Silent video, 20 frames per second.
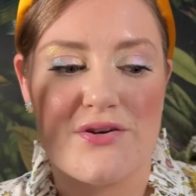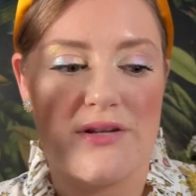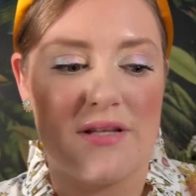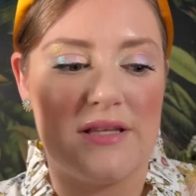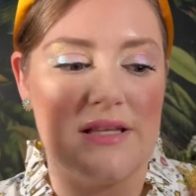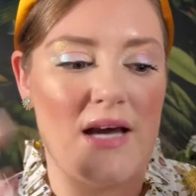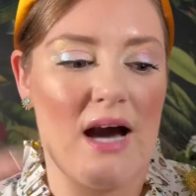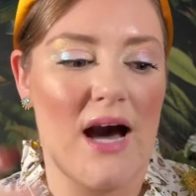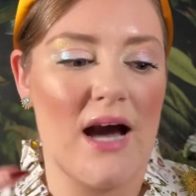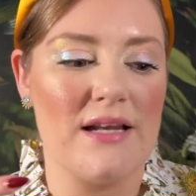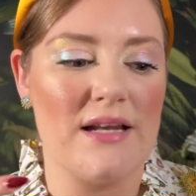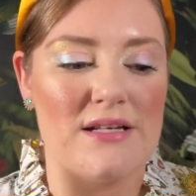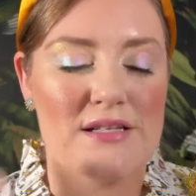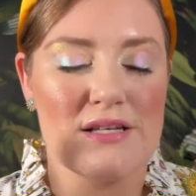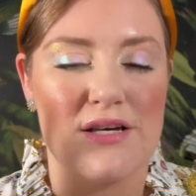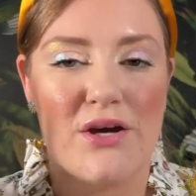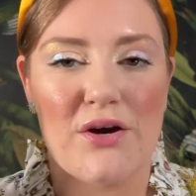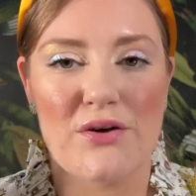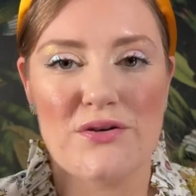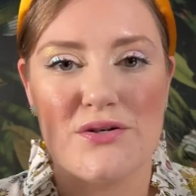that the eye
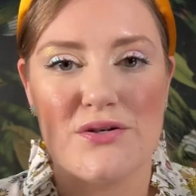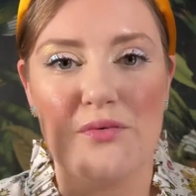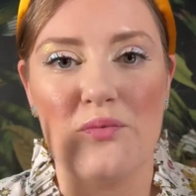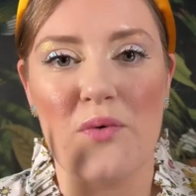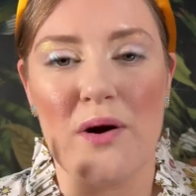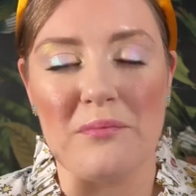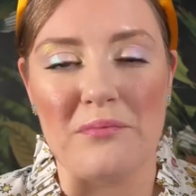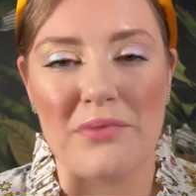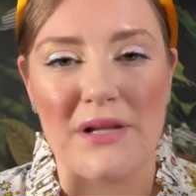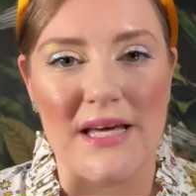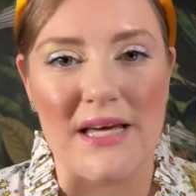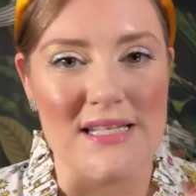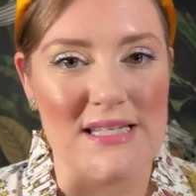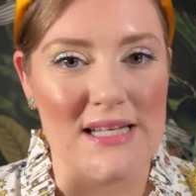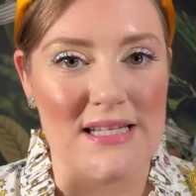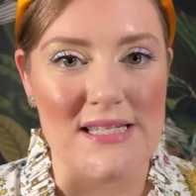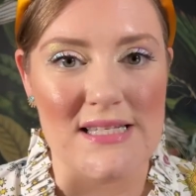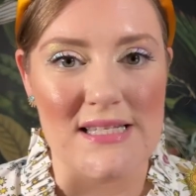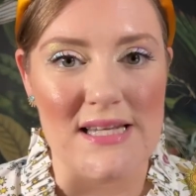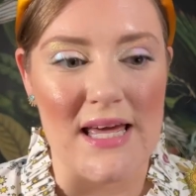doesn't go to one place
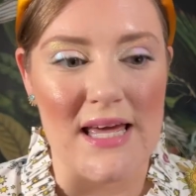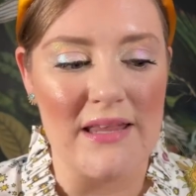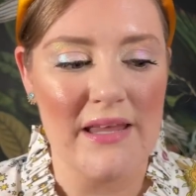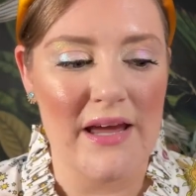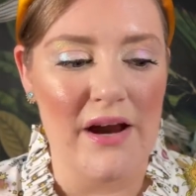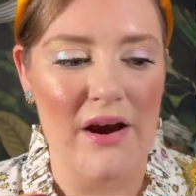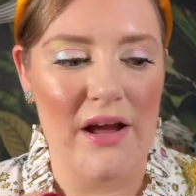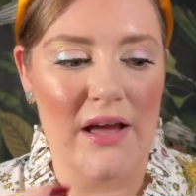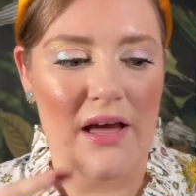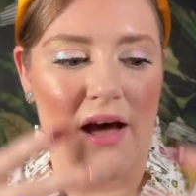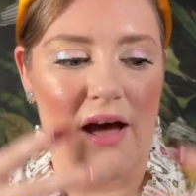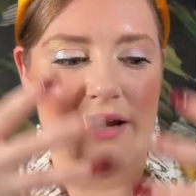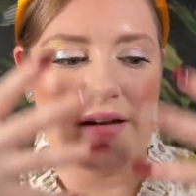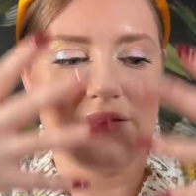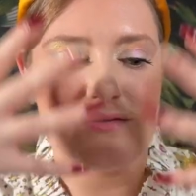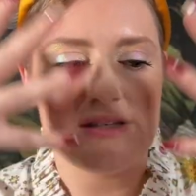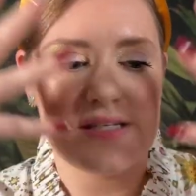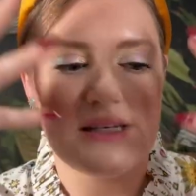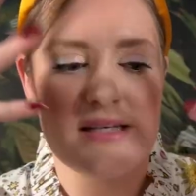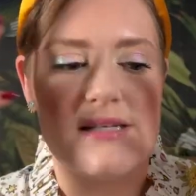and stay there, it kind of
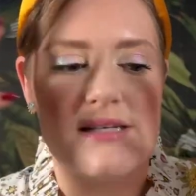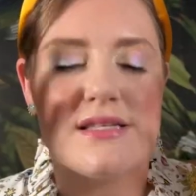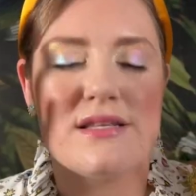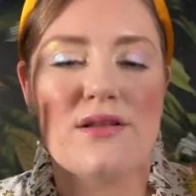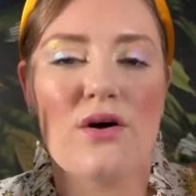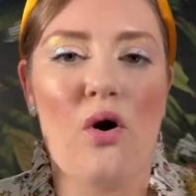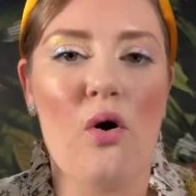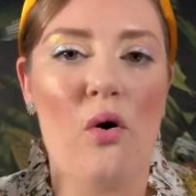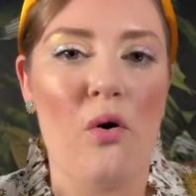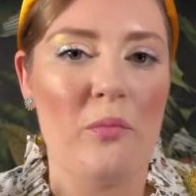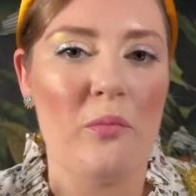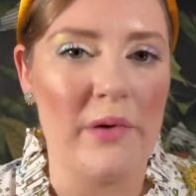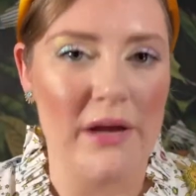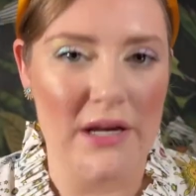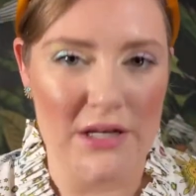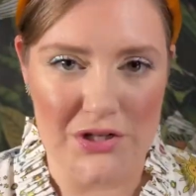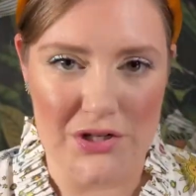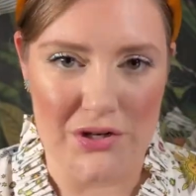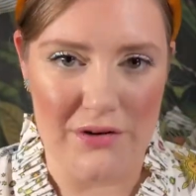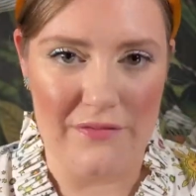sees the whole
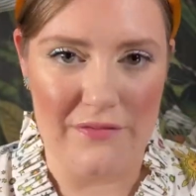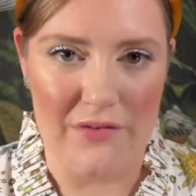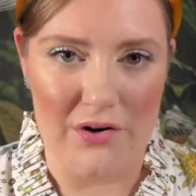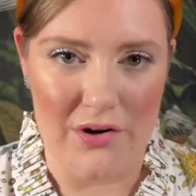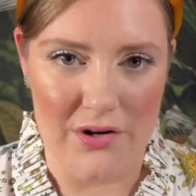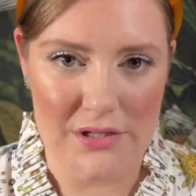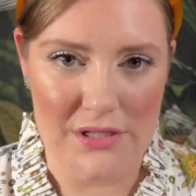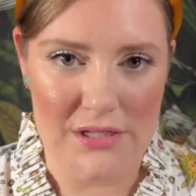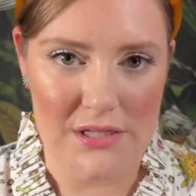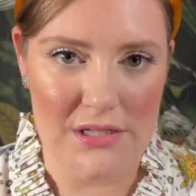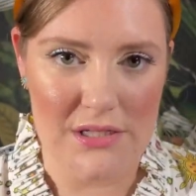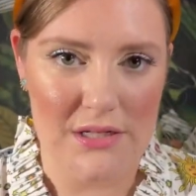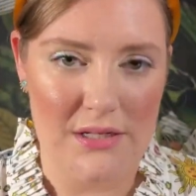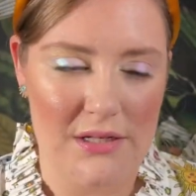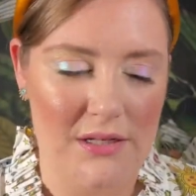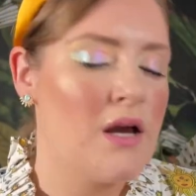picture first.